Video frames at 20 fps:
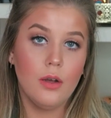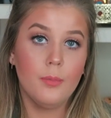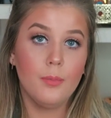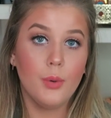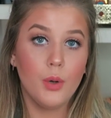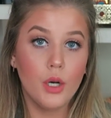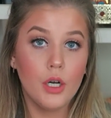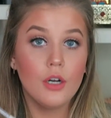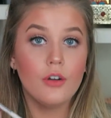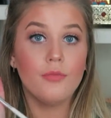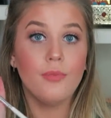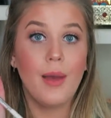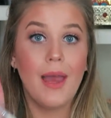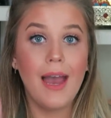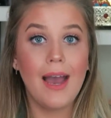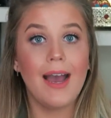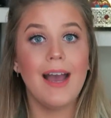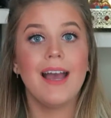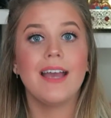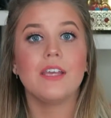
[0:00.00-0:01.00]
part of
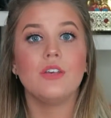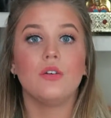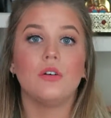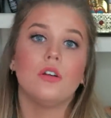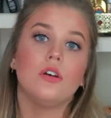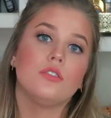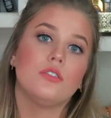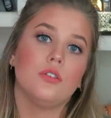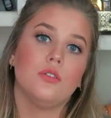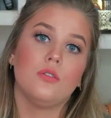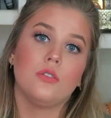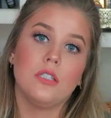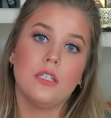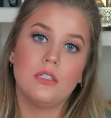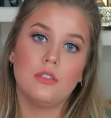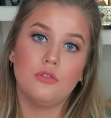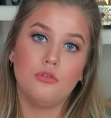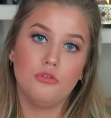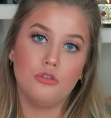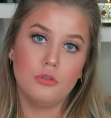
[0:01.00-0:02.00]
my eye. You could also use
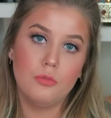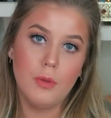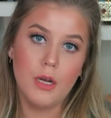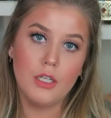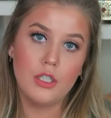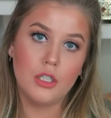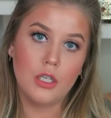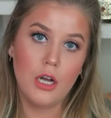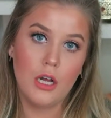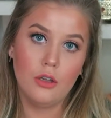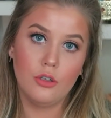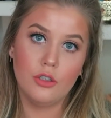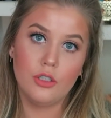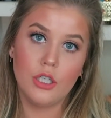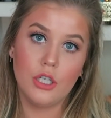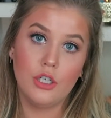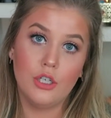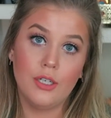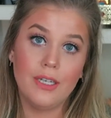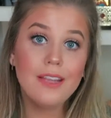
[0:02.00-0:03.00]
this to smudge
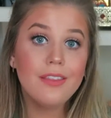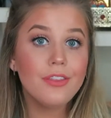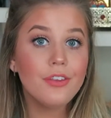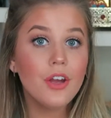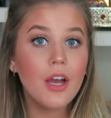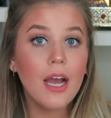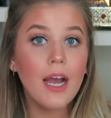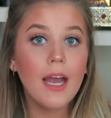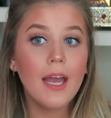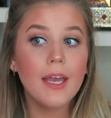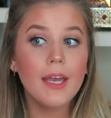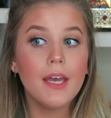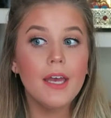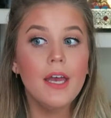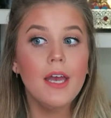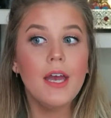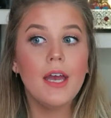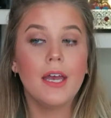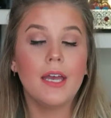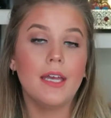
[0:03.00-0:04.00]
colors underneath your eye,
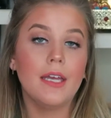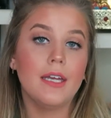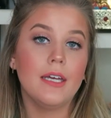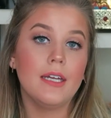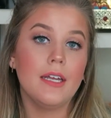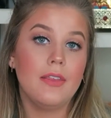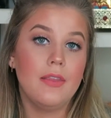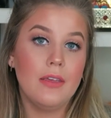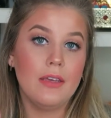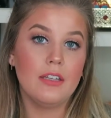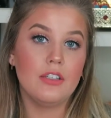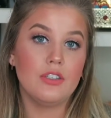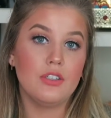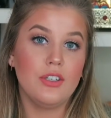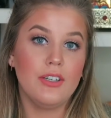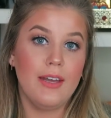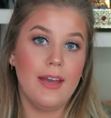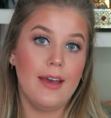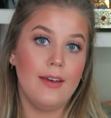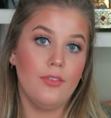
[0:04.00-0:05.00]
and I think it's
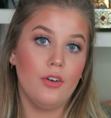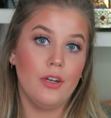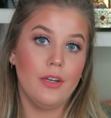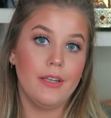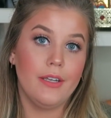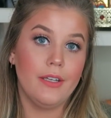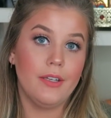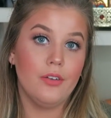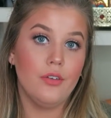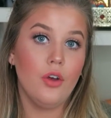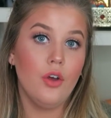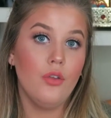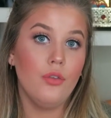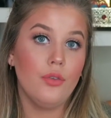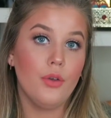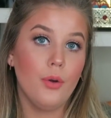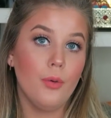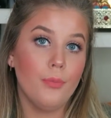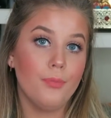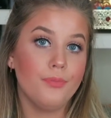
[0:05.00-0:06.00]
good to have on hand
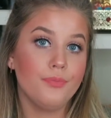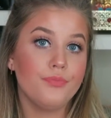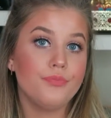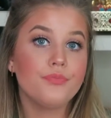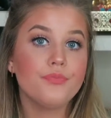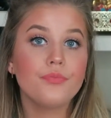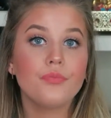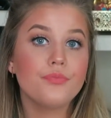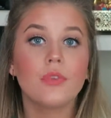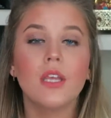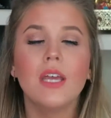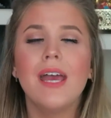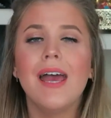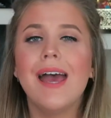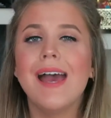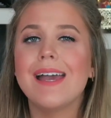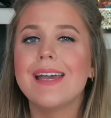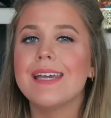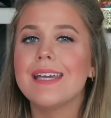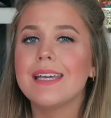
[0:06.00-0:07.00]
also.
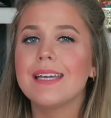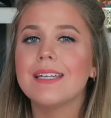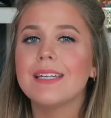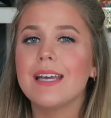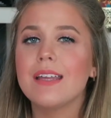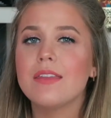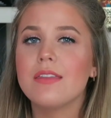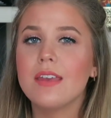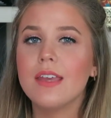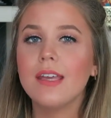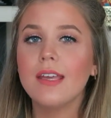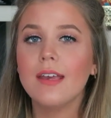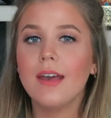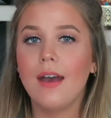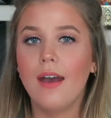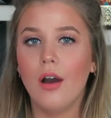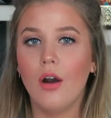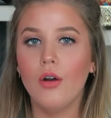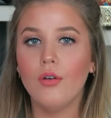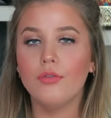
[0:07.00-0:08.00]
And I think
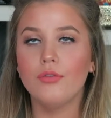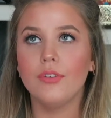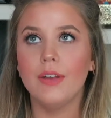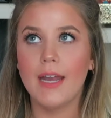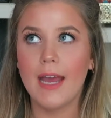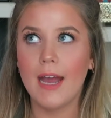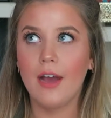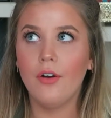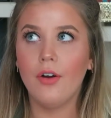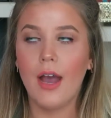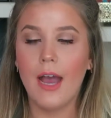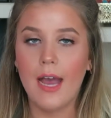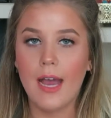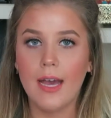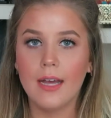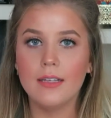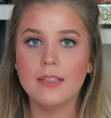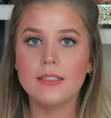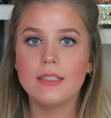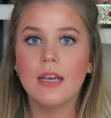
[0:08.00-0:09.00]
E.L.F now
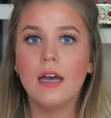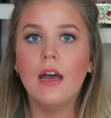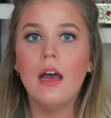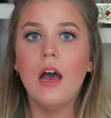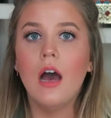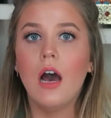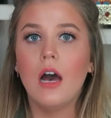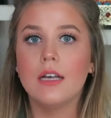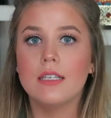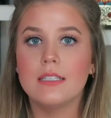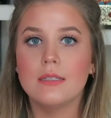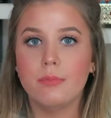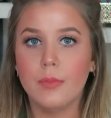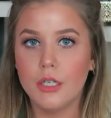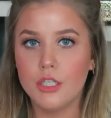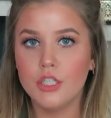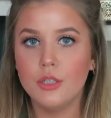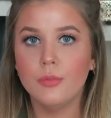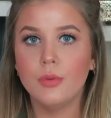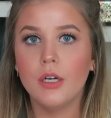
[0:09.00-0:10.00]
has a
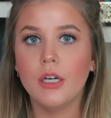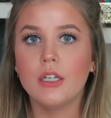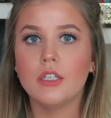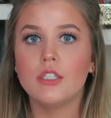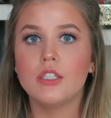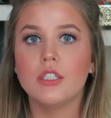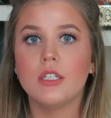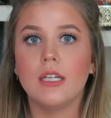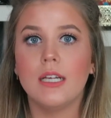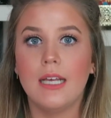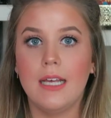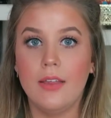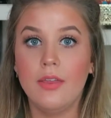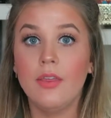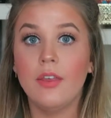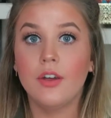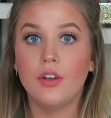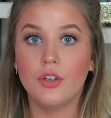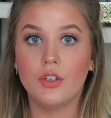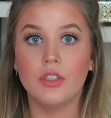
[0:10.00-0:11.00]
smudger brush in
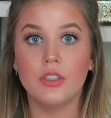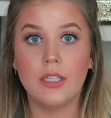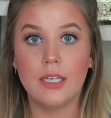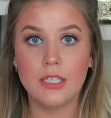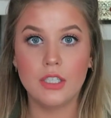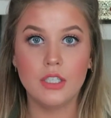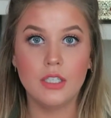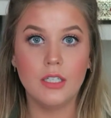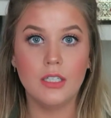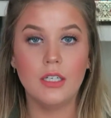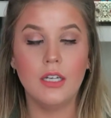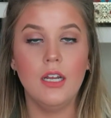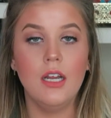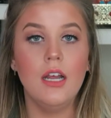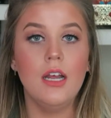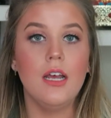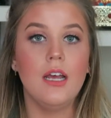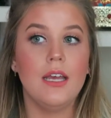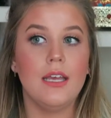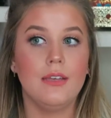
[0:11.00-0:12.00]
their collection.
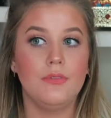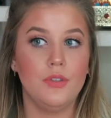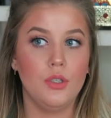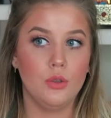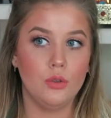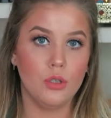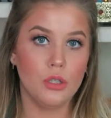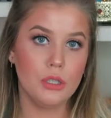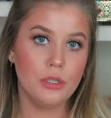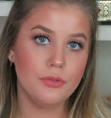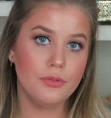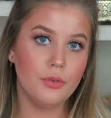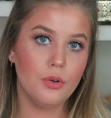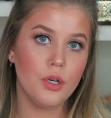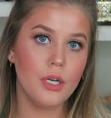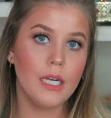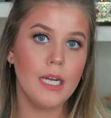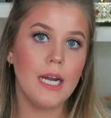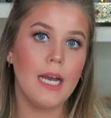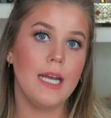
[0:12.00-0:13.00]
If you look
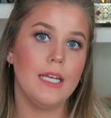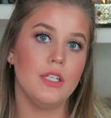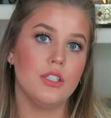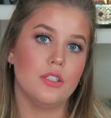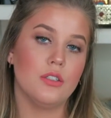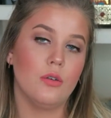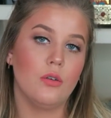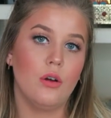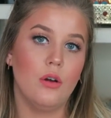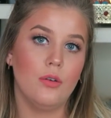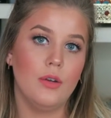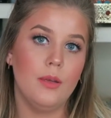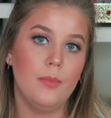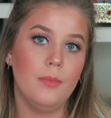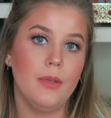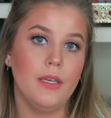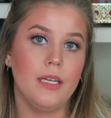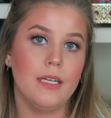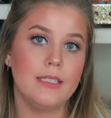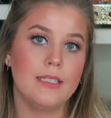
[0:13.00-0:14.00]
for it, I just don't own it
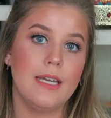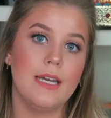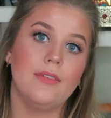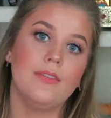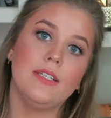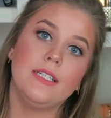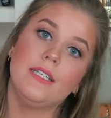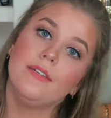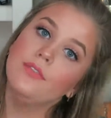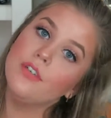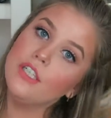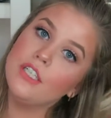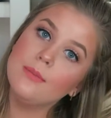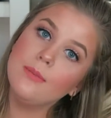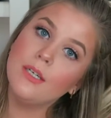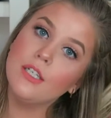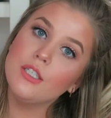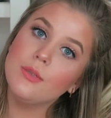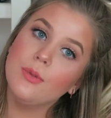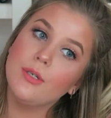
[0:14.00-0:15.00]
because I have a different
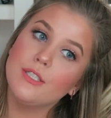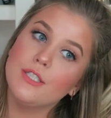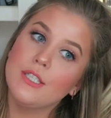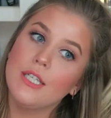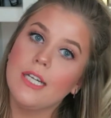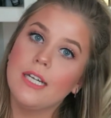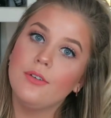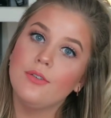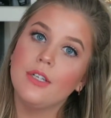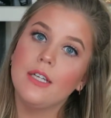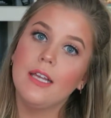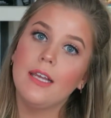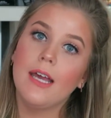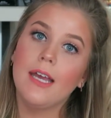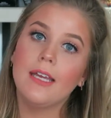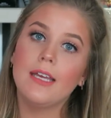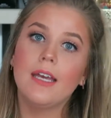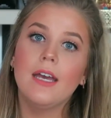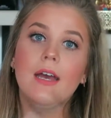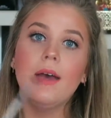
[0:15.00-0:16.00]
smudger brush that I really
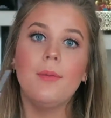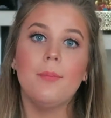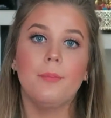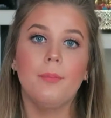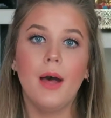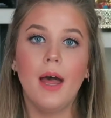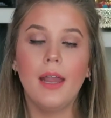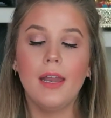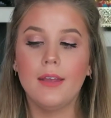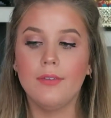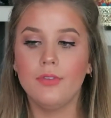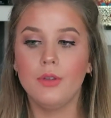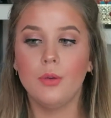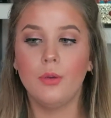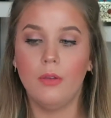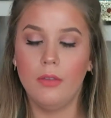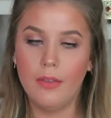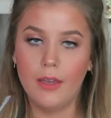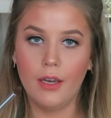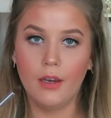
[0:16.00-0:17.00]
like. But if you
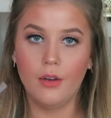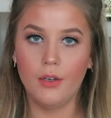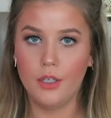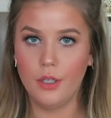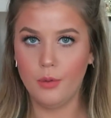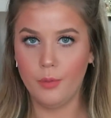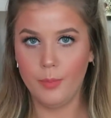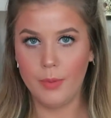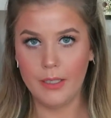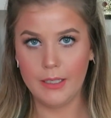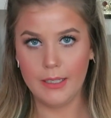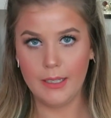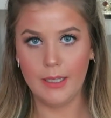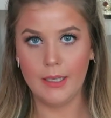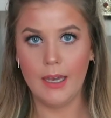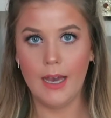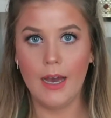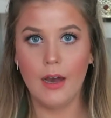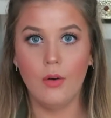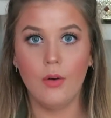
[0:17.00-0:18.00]
were there and you were
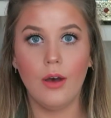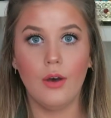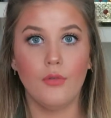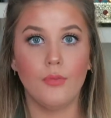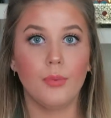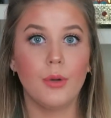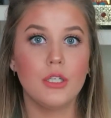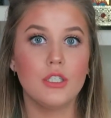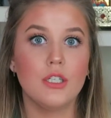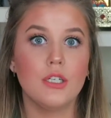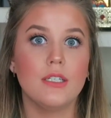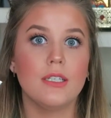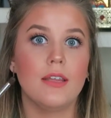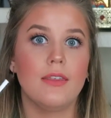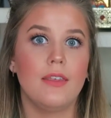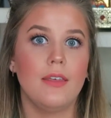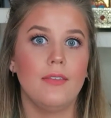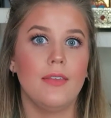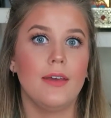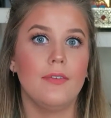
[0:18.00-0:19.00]
picking out E.L.F brushes, I
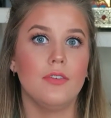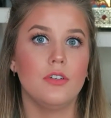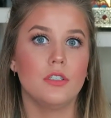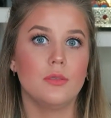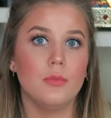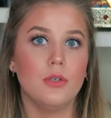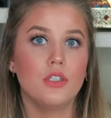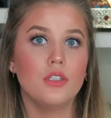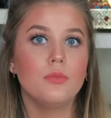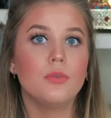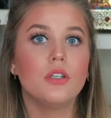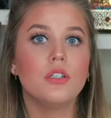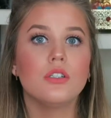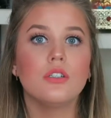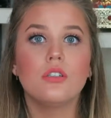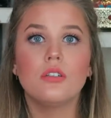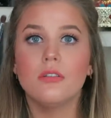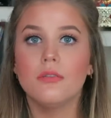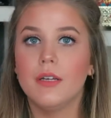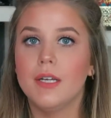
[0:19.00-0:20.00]
think they have a smudger
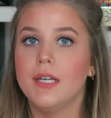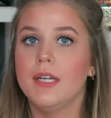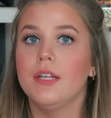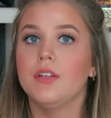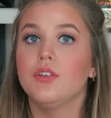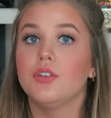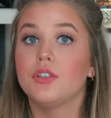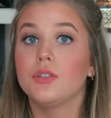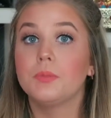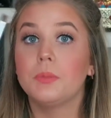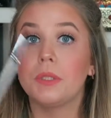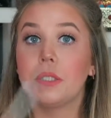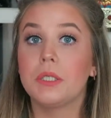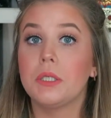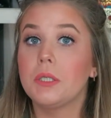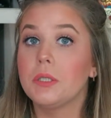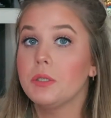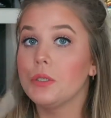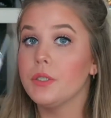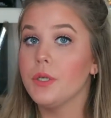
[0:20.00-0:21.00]
brush and it looked pretty
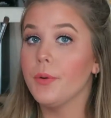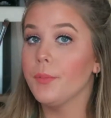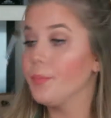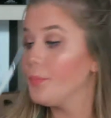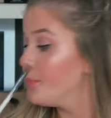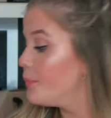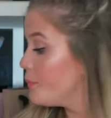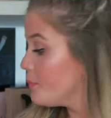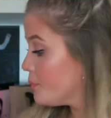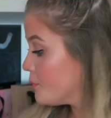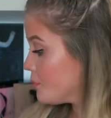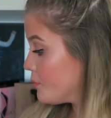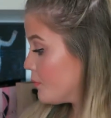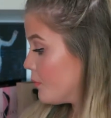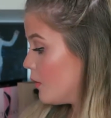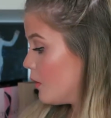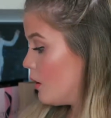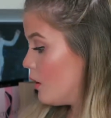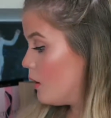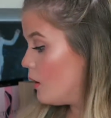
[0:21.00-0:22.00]
good. So
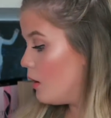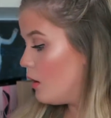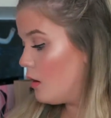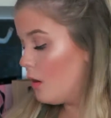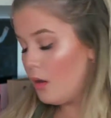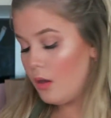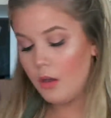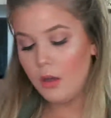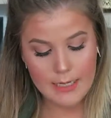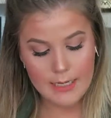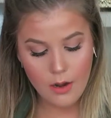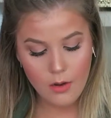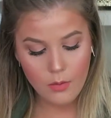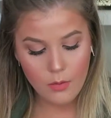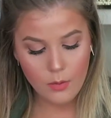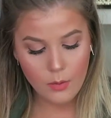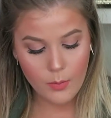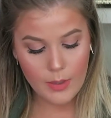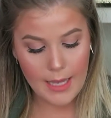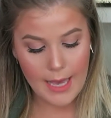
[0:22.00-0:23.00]

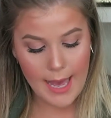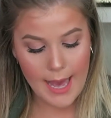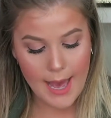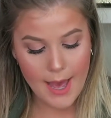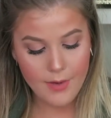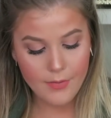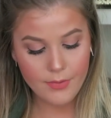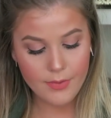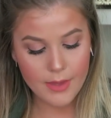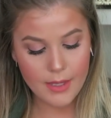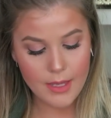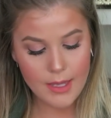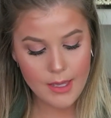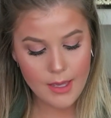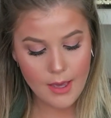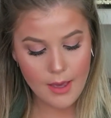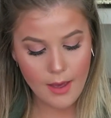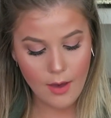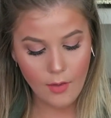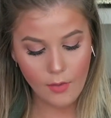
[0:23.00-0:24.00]
Now we have the
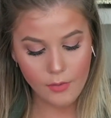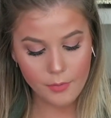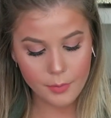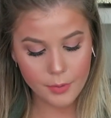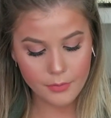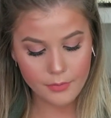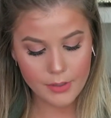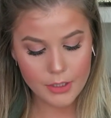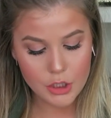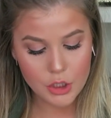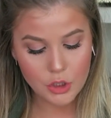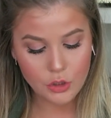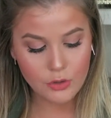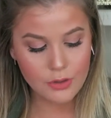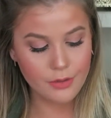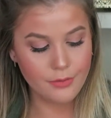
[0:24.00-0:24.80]
E.L.F. Professional